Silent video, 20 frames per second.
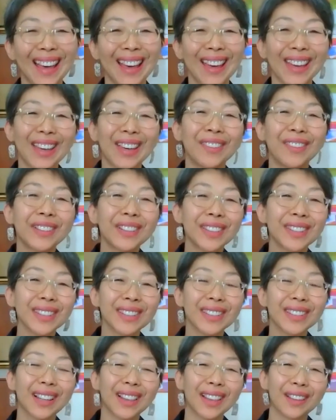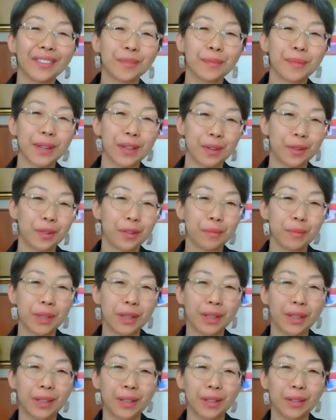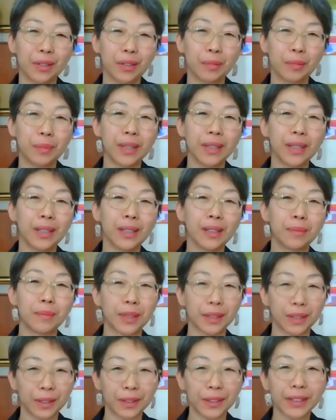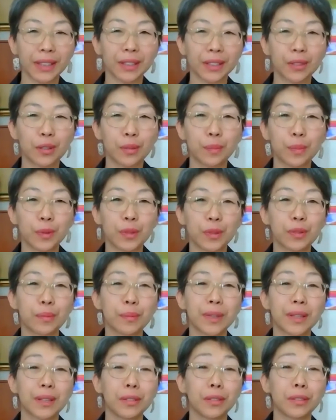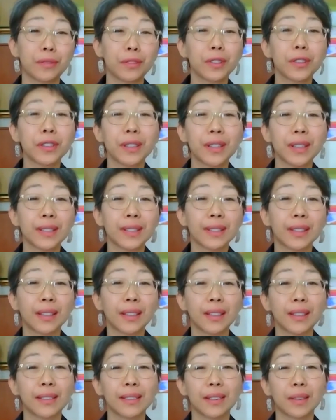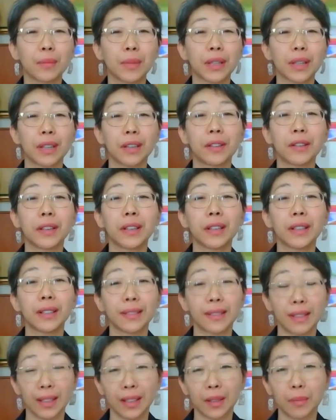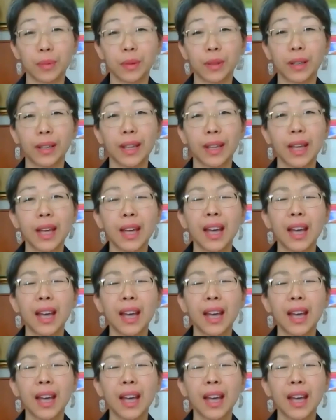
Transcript: Ever since I left my home in UB, Mongolia, to pursue my university studies and my career as a librarian,